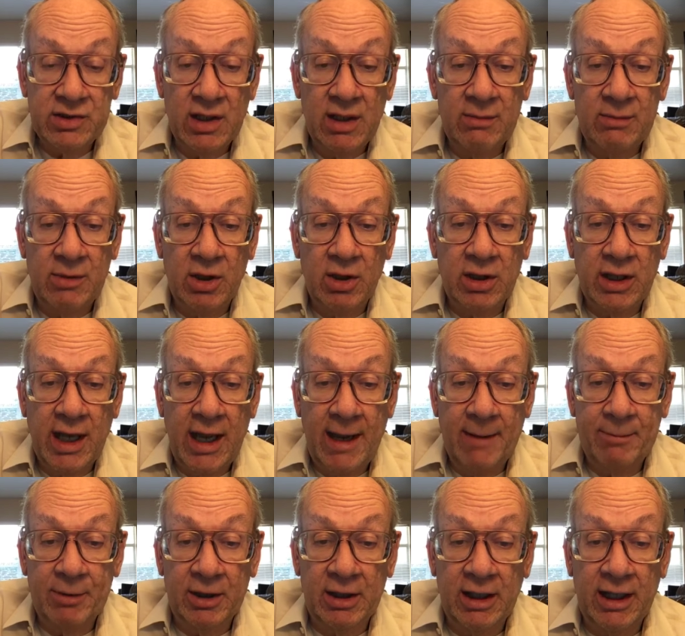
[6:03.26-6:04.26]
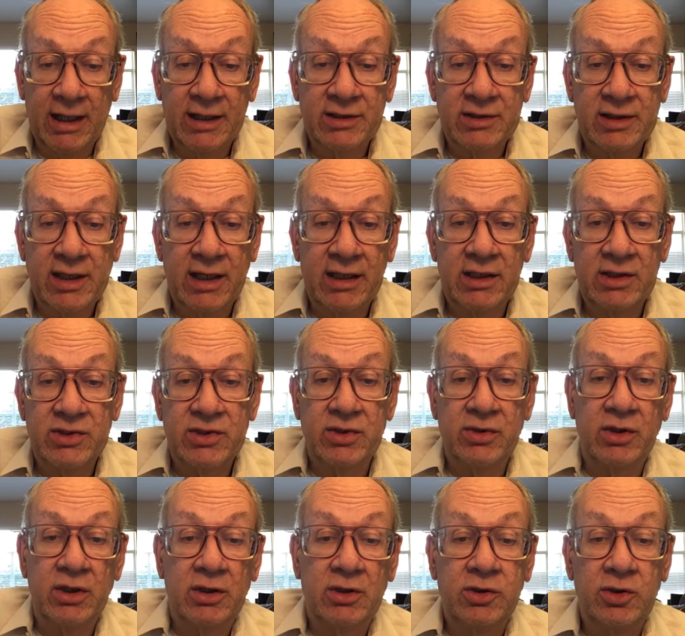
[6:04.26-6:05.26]
some are capitalized, that is,
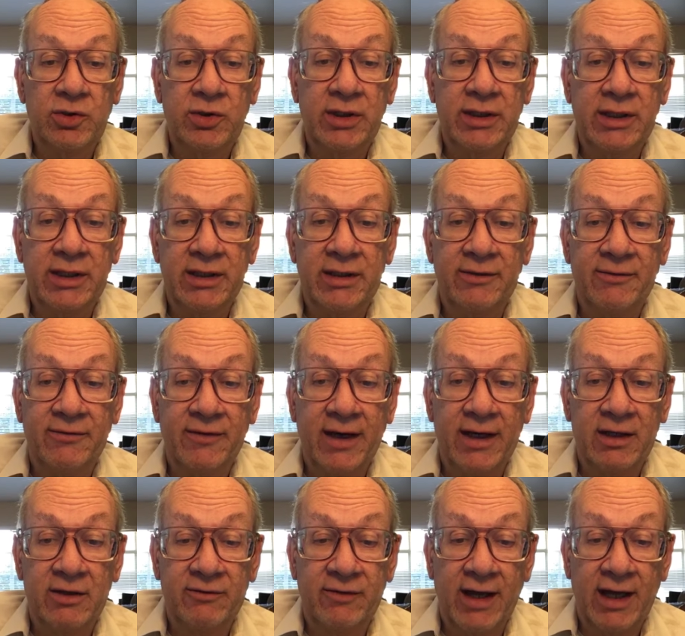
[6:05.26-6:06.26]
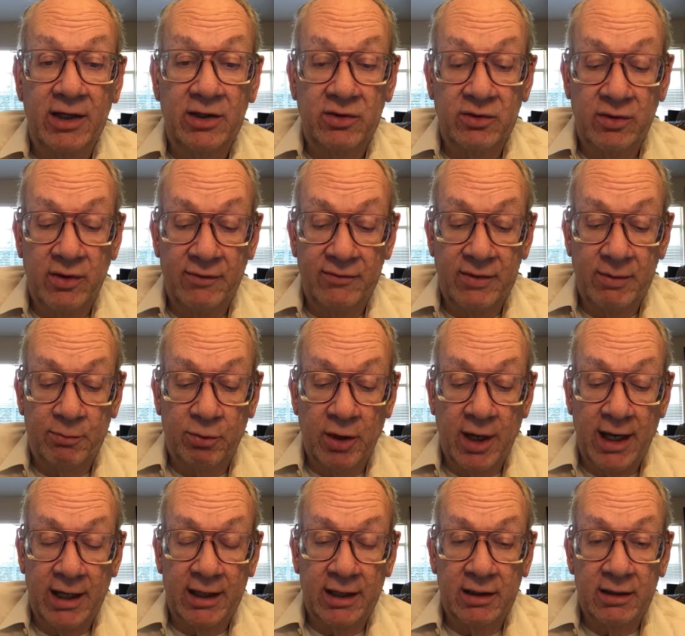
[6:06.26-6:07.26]
they're included in the final value of the
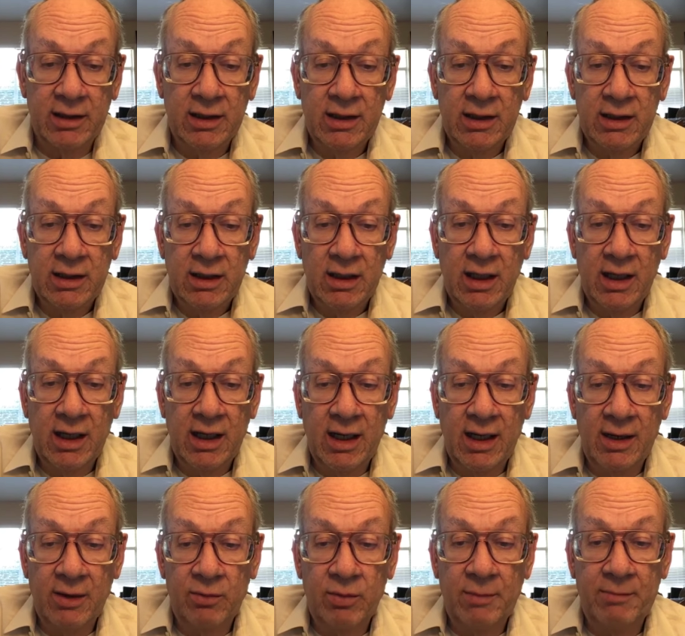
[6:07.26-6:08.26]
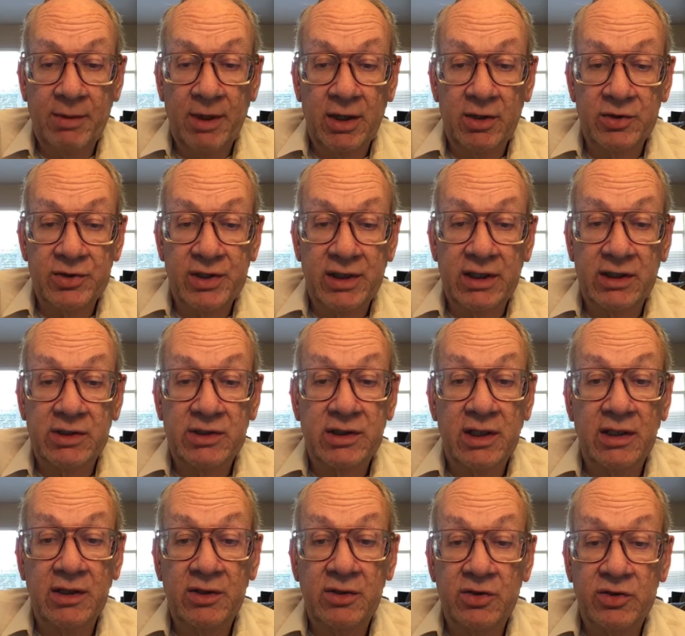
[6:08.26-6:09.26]
product. Repairs that
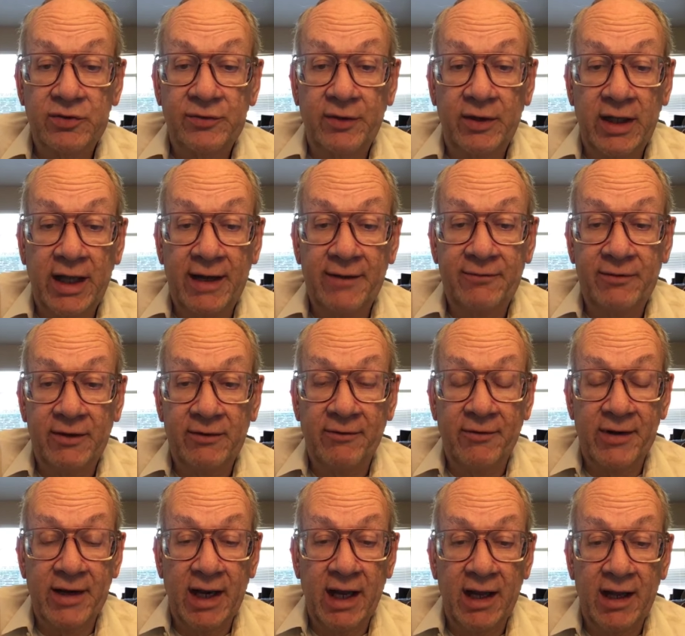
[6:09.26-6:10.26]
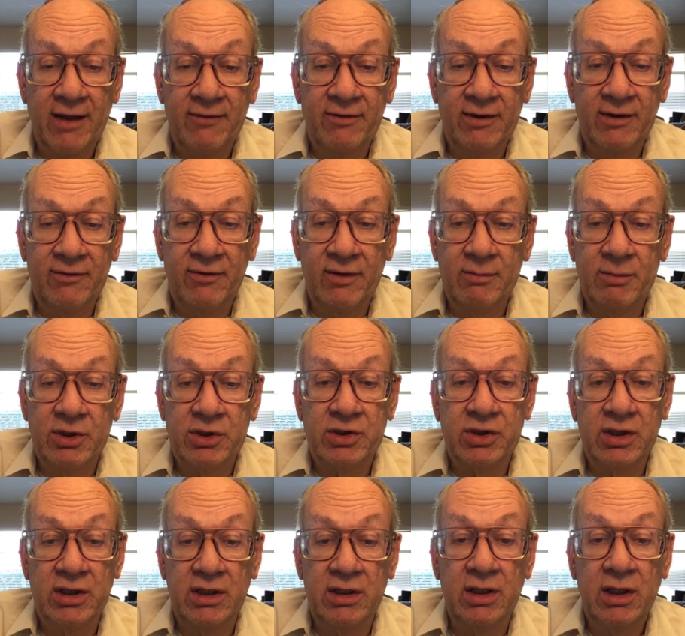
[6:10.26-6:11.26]
extend the useful life of a
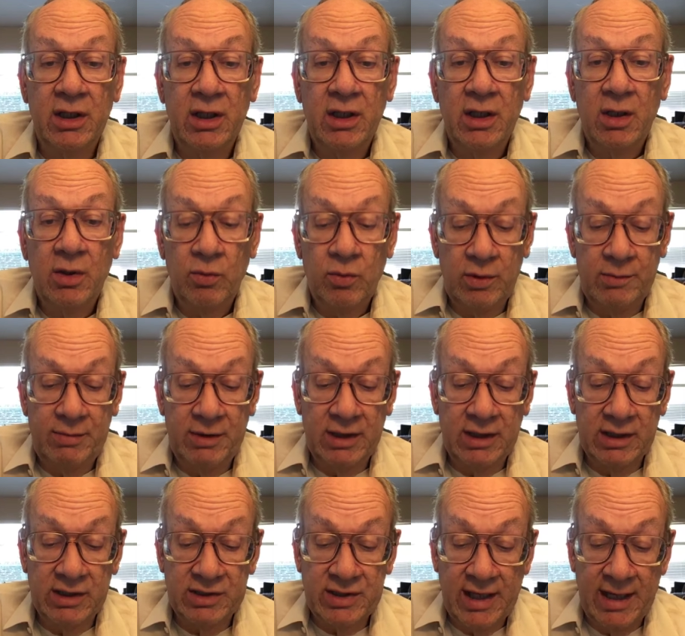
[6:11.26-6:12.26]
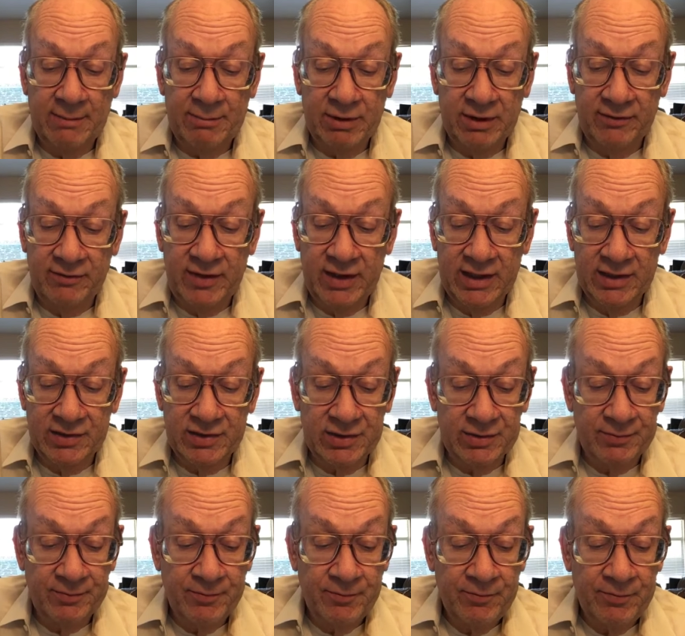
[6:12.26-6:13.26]
machine would be an example of
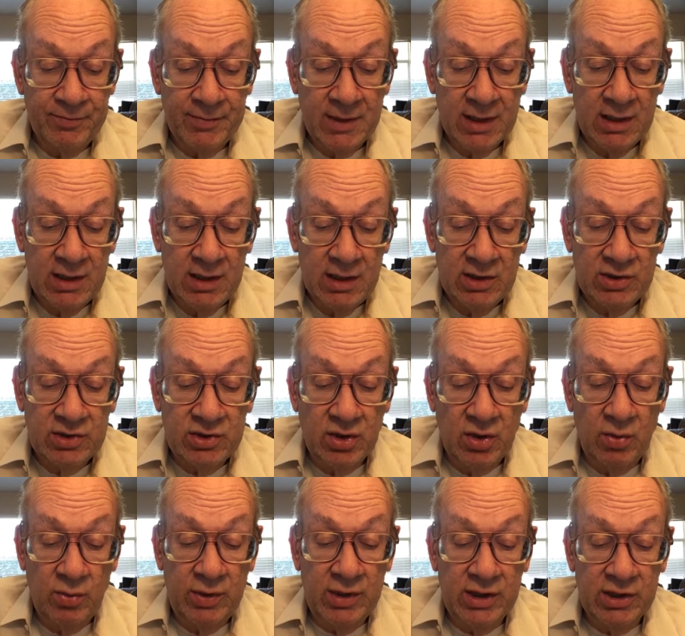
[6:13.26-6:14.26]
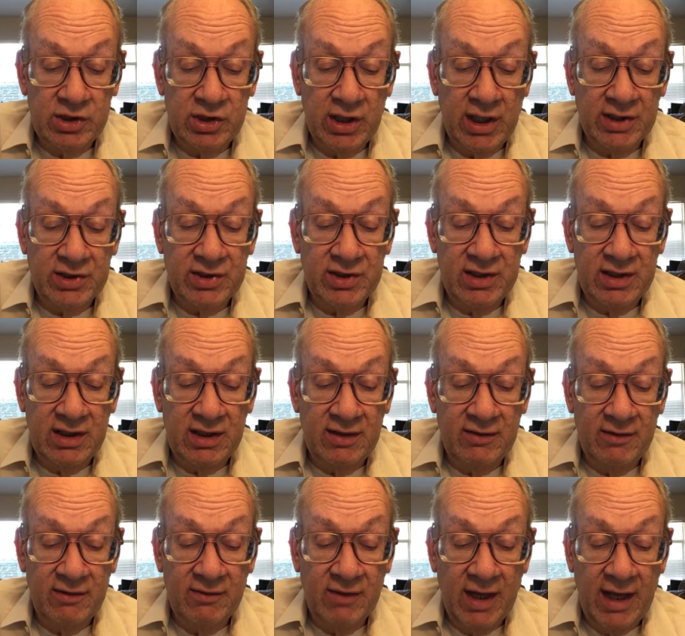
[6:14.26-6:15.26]
this. So we adjust
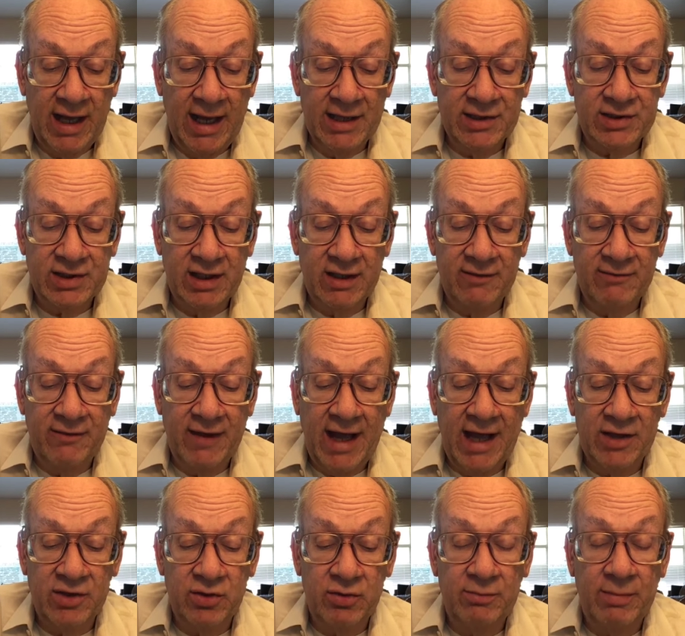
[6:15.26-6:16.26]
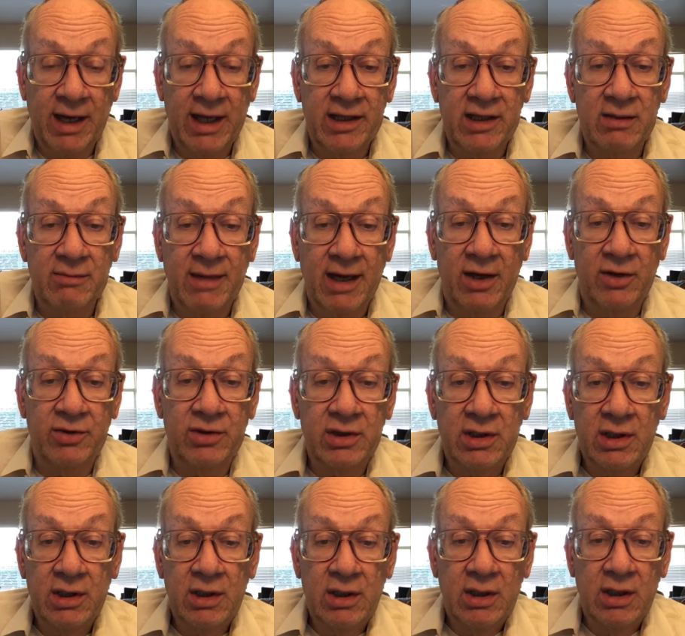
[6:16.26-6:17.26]
the asset value by the amount
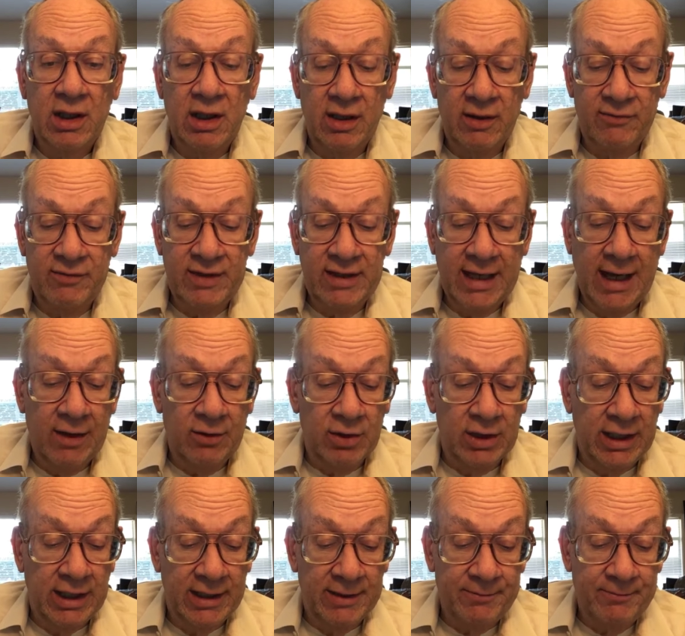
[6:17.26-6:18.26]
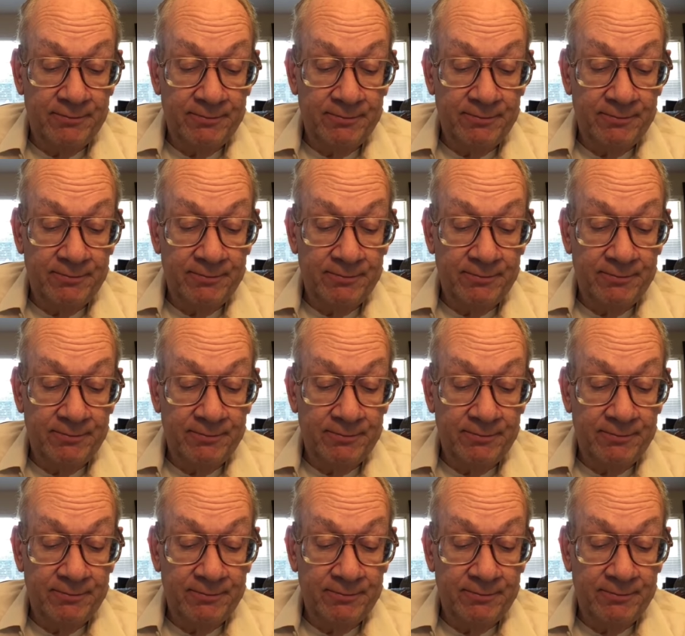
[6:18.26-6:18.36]
of the outlay.